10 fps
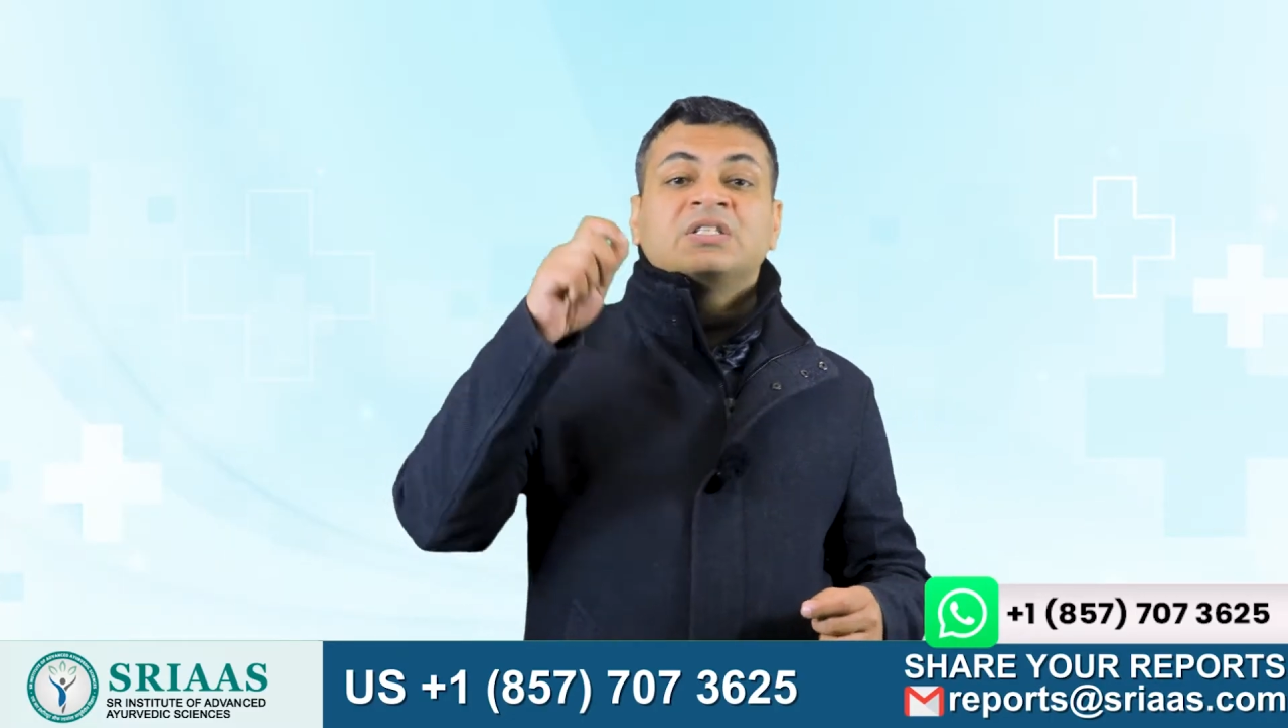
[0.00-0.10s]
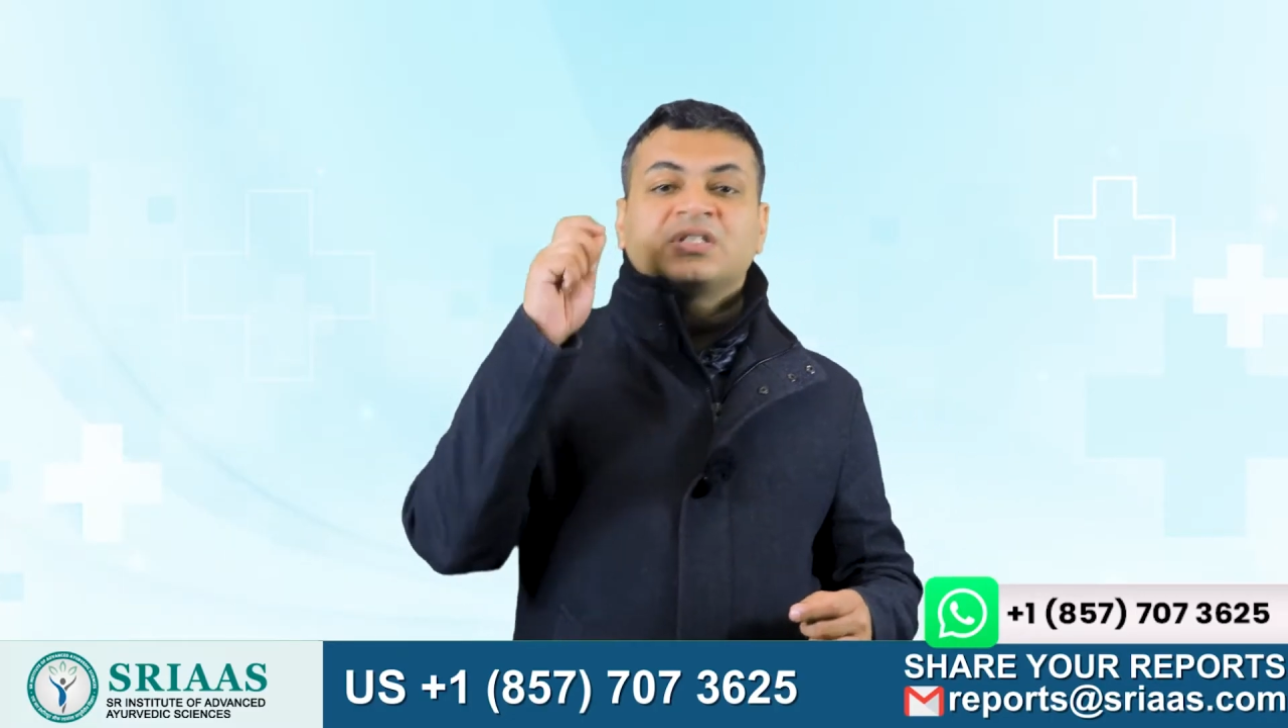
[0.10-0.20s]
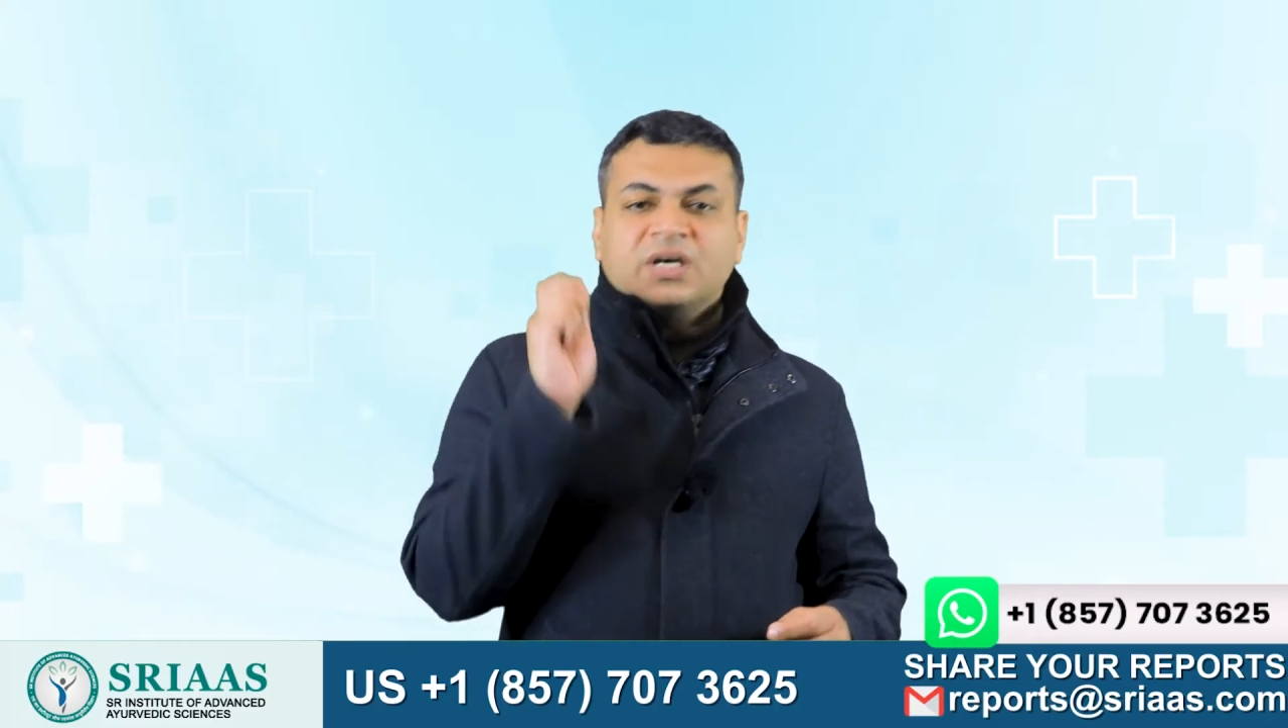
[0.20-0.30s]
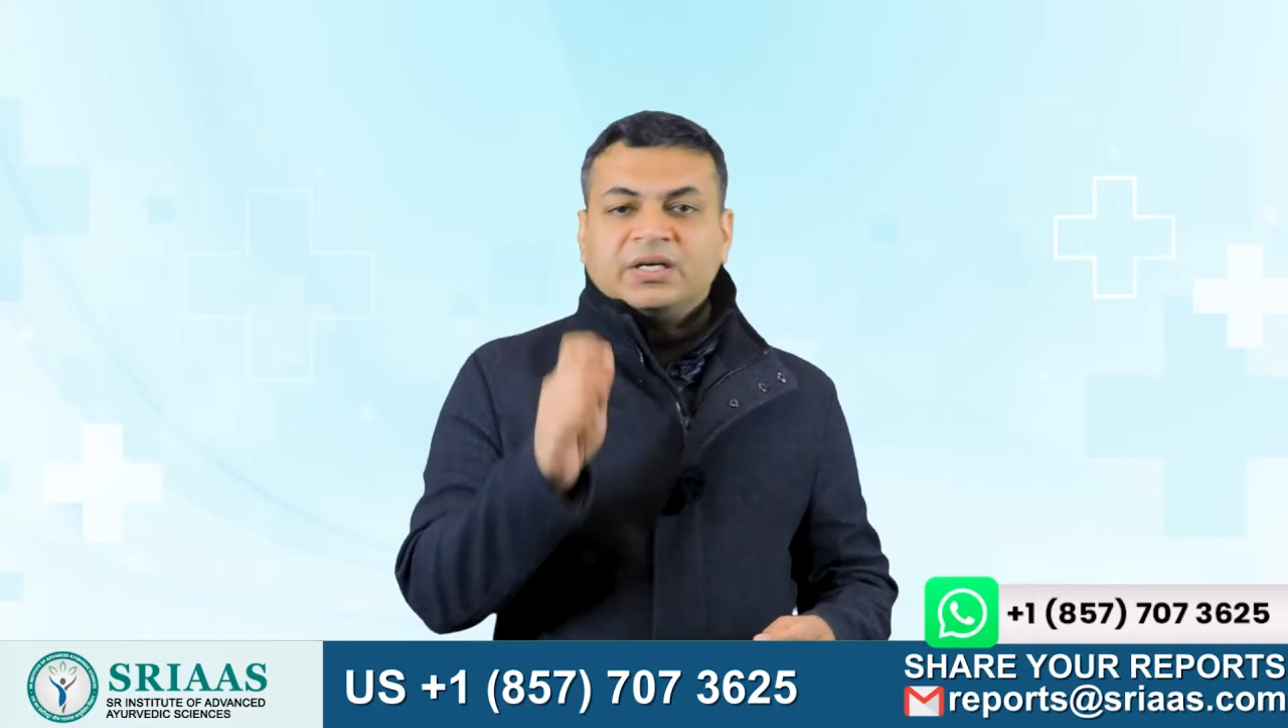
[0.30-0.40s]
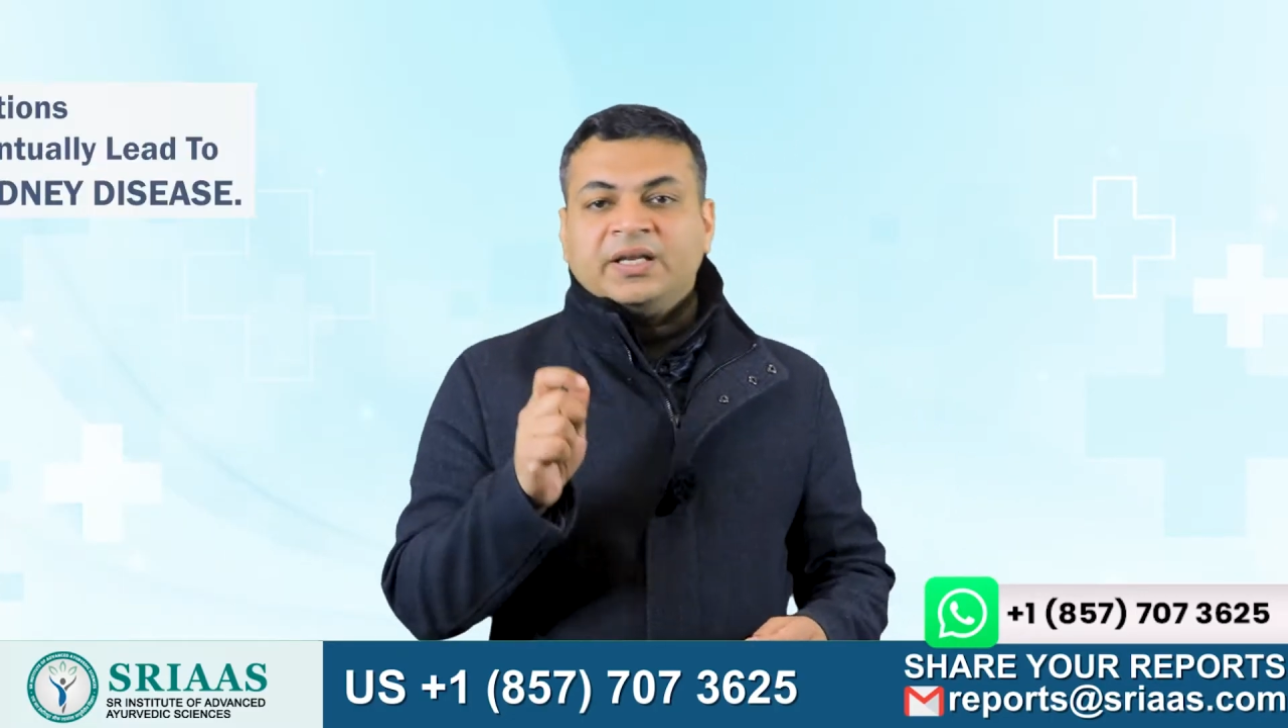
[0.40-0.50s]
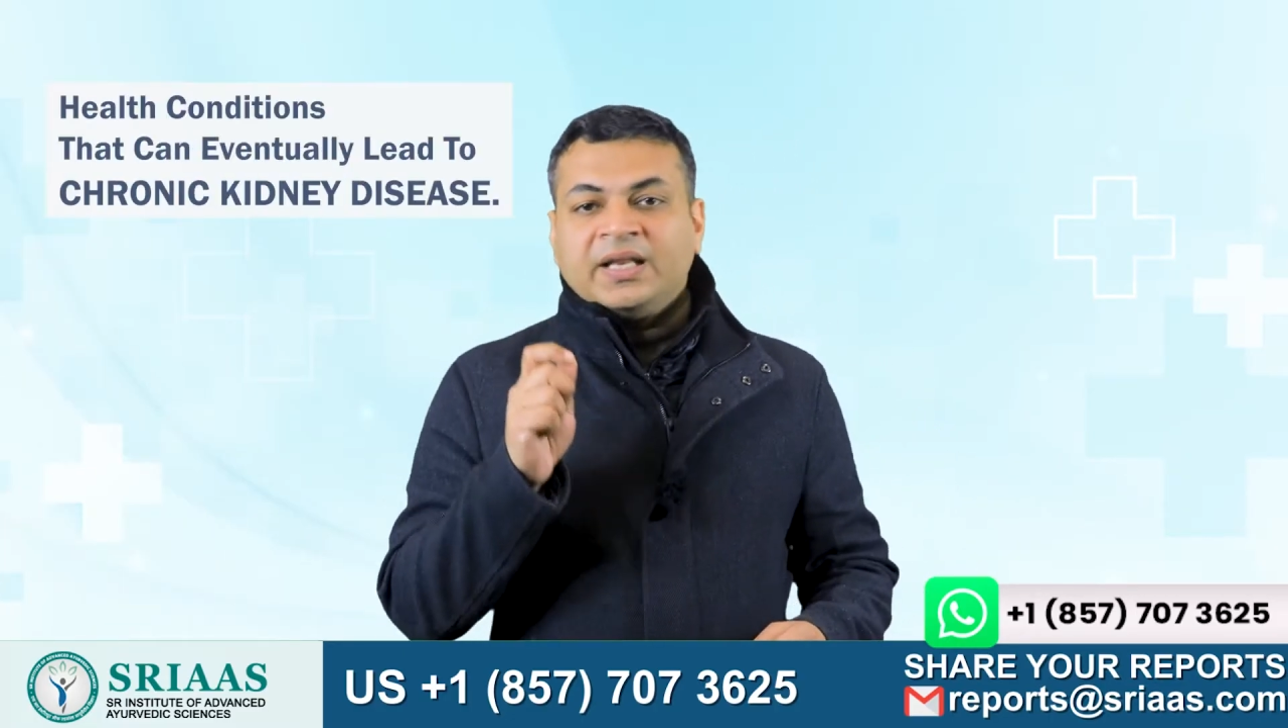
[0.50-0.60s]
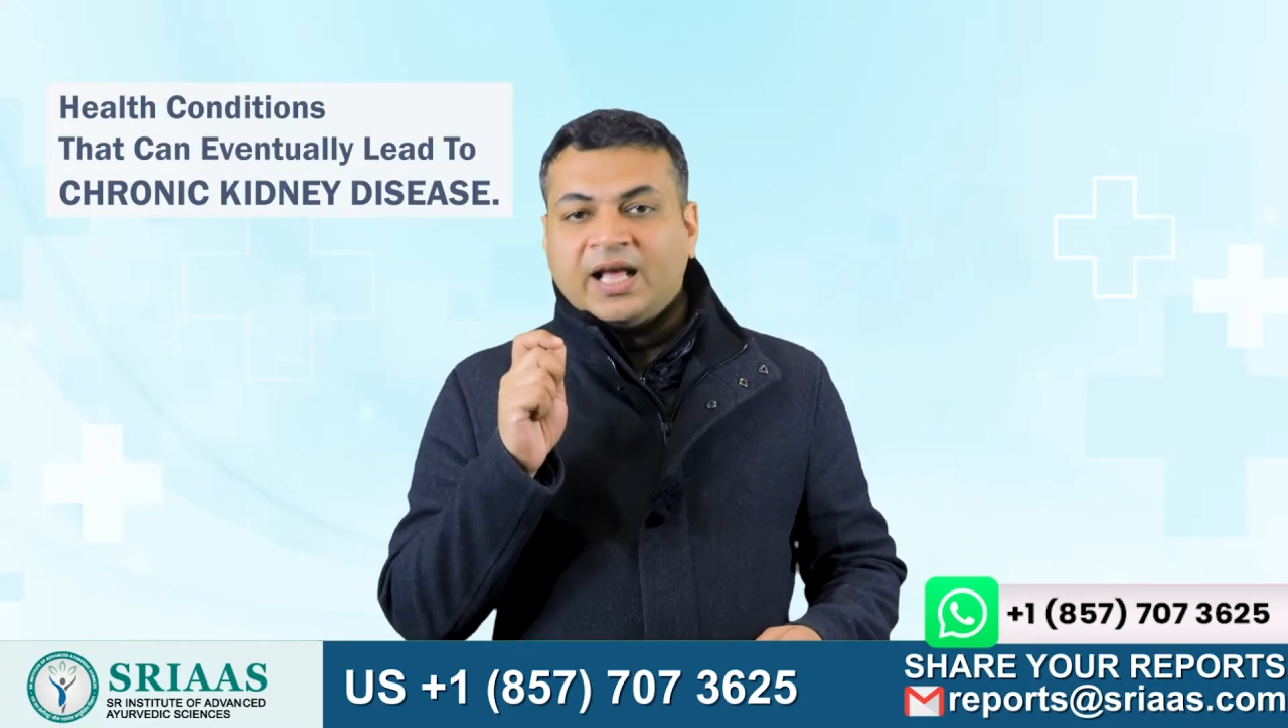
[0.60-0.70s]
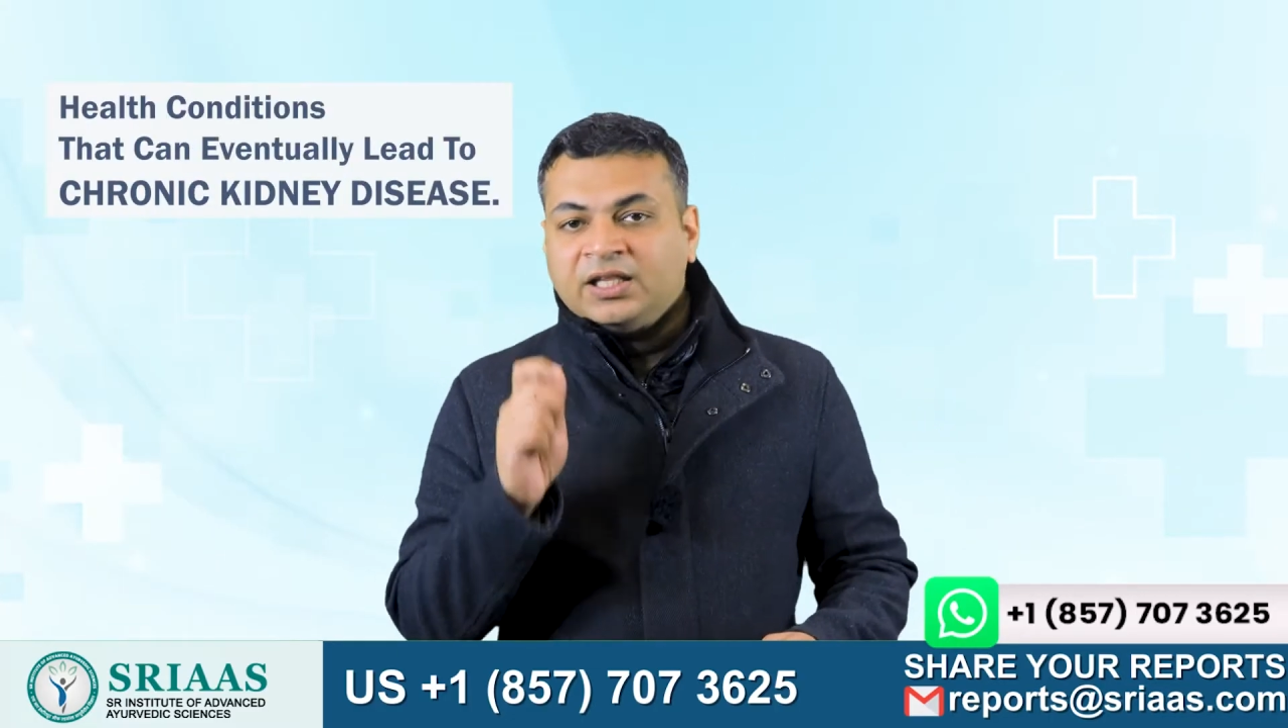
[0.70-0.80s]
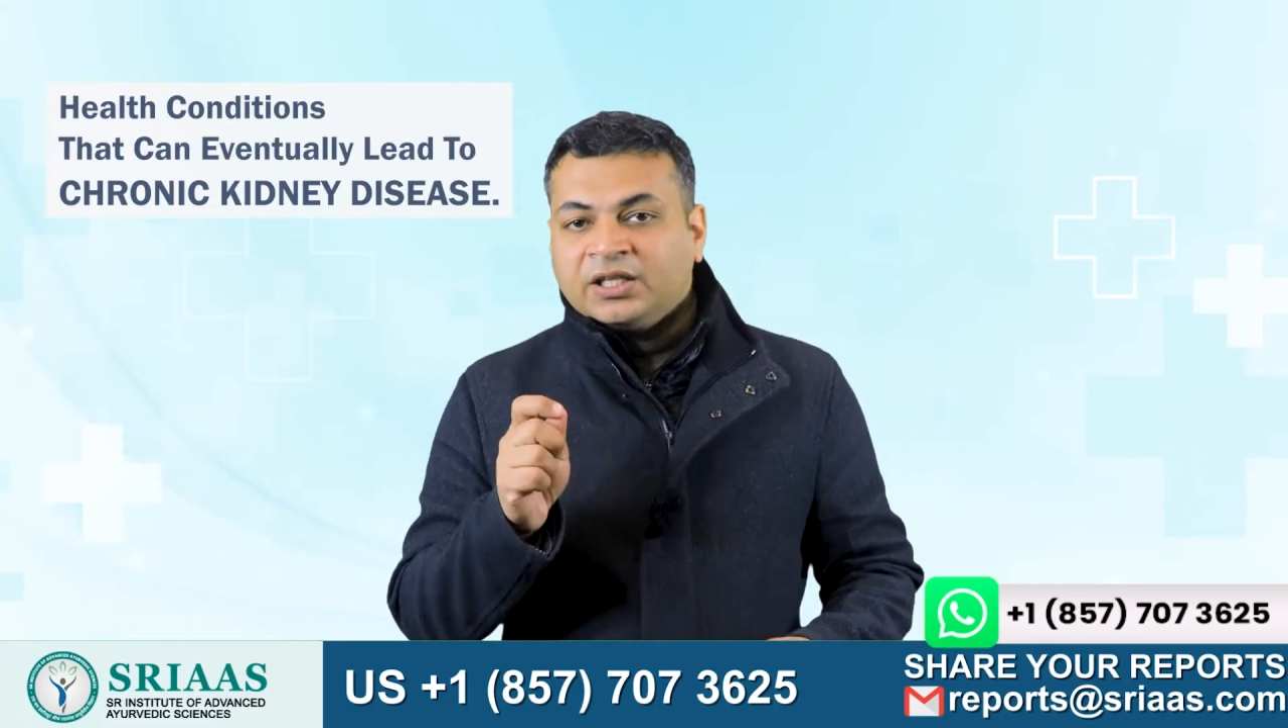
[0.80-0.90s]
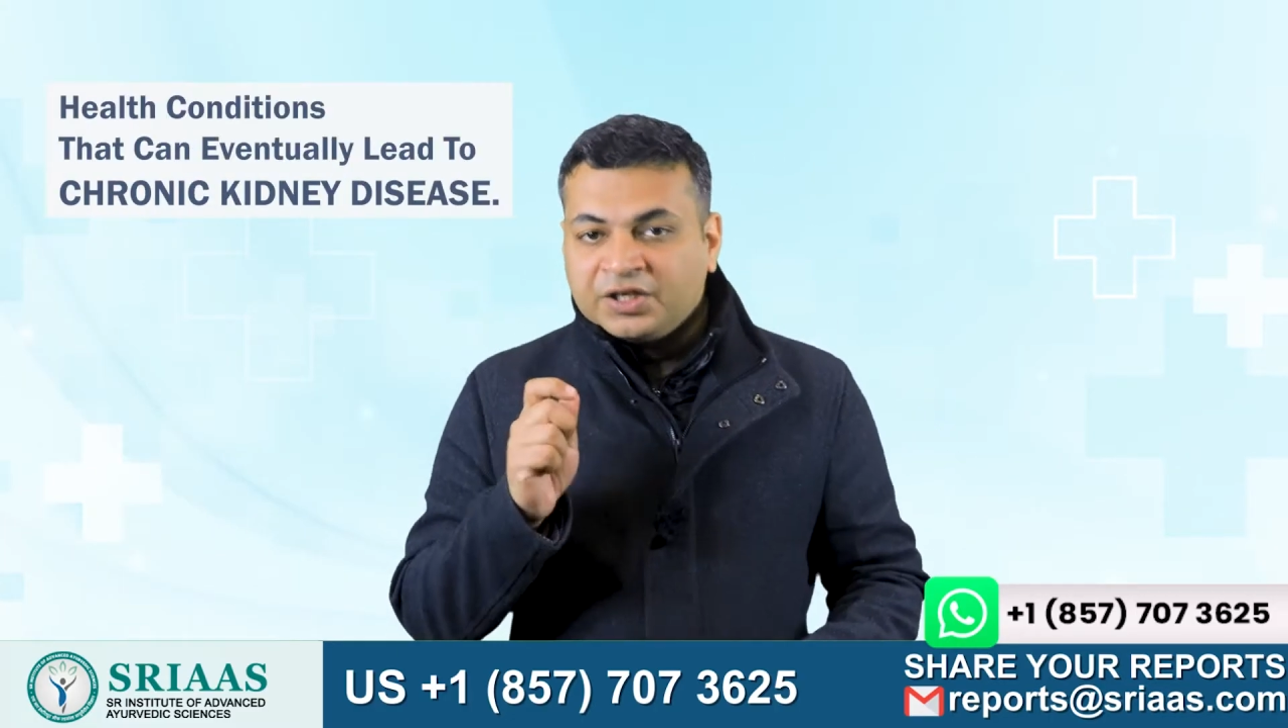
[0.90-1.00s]
certain
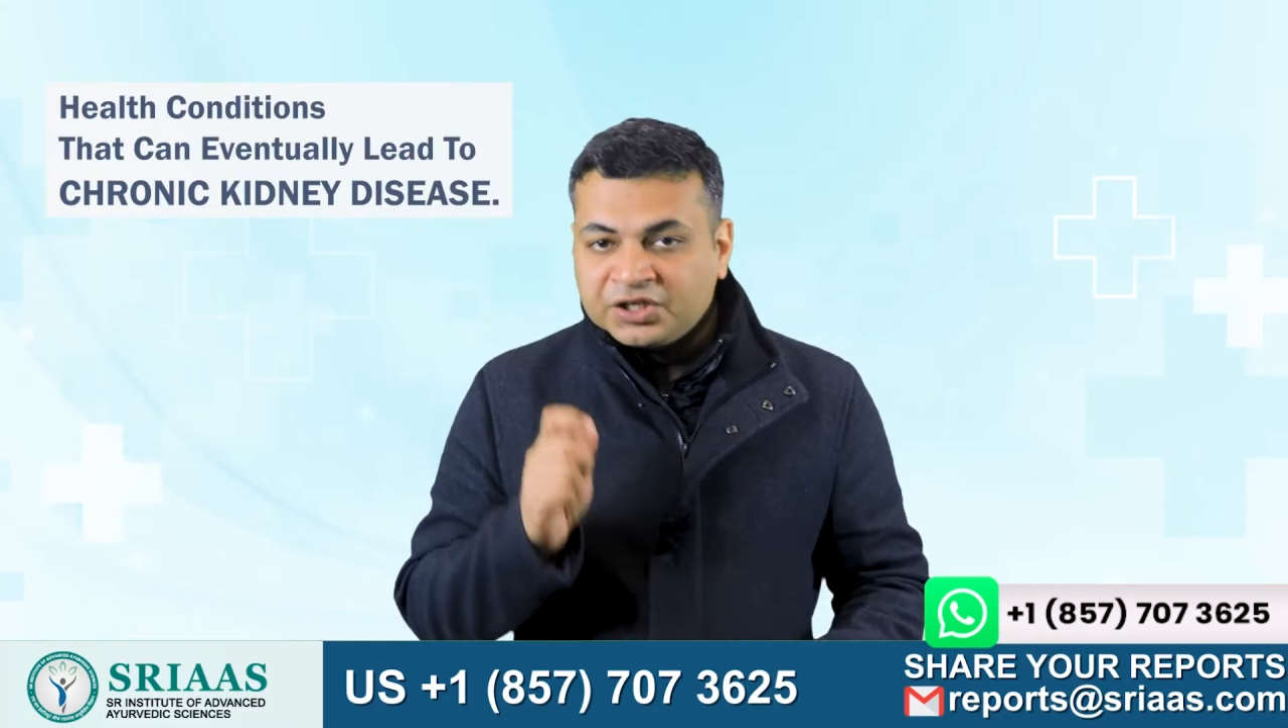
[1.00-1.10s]
health